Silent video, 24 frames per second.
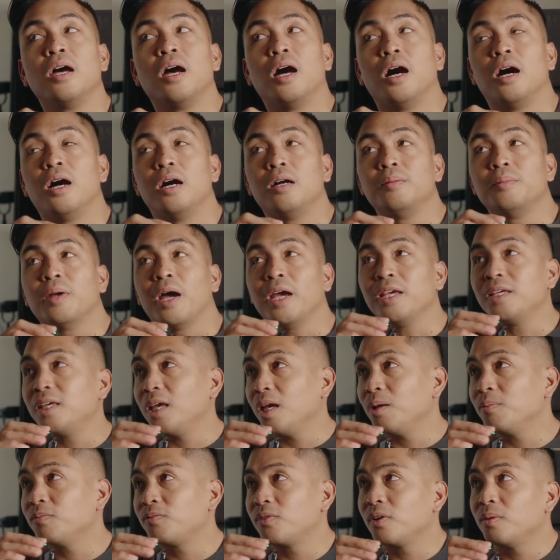I
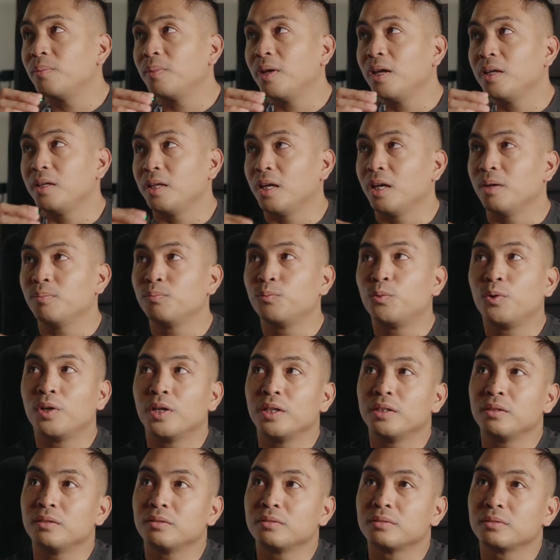came from a
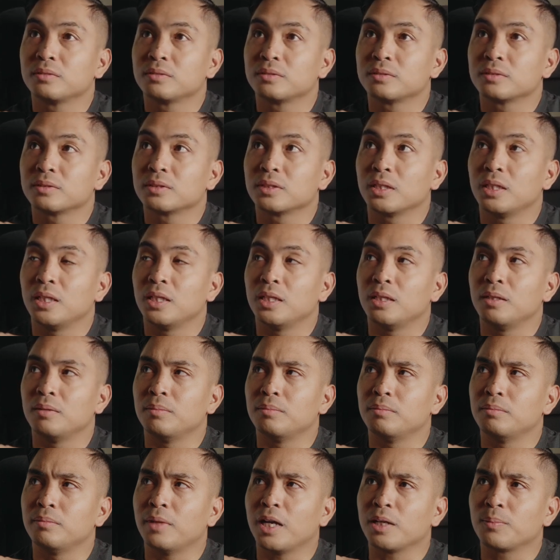M1
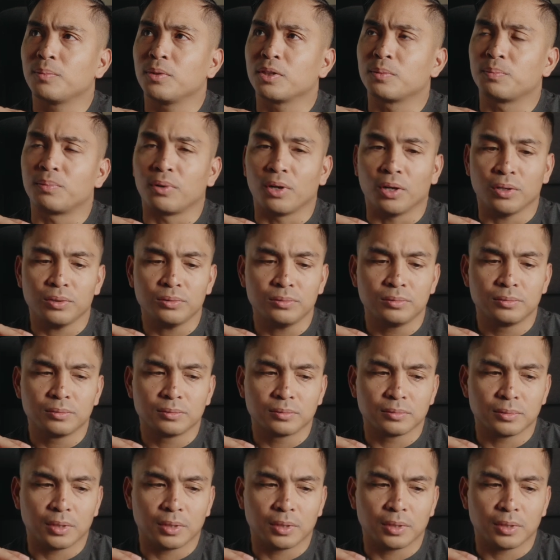MacBook Pro.